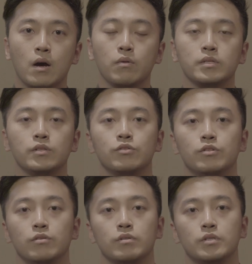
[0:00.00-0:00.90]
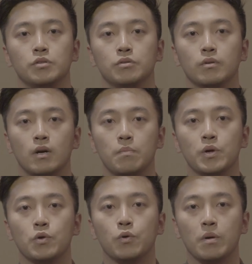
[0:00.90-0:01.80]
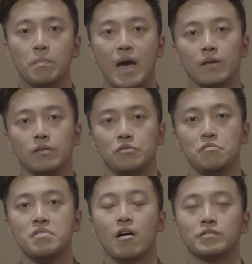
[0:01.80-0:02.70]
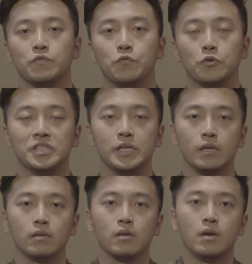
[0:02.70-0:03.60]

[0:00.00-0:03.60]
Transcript: I was introduced to uh, Bitcoin back in 2014,